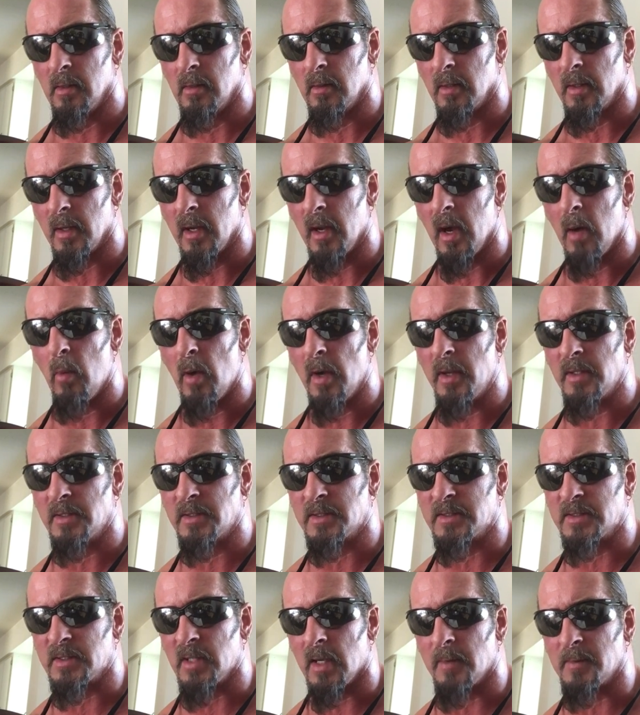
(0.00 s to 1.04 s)
Okay, I want you to
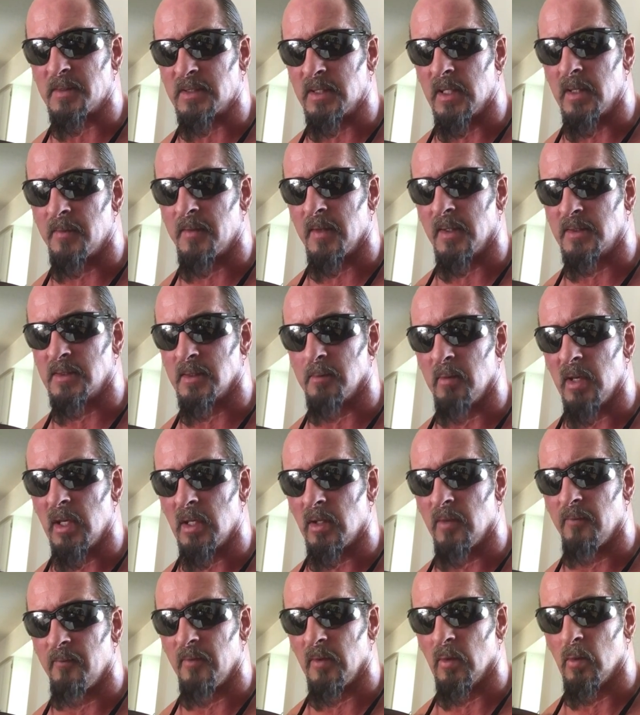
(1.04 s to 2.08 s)
stop saying things that
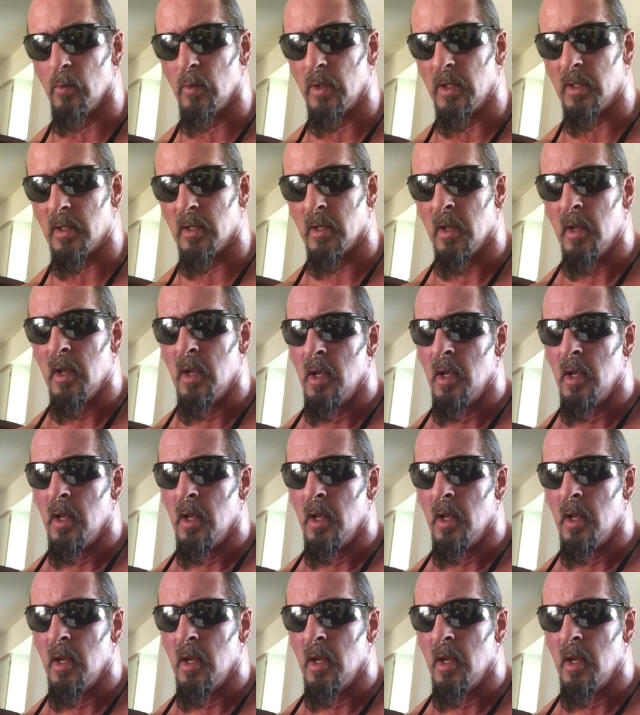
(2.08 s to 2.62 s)
make you feel weak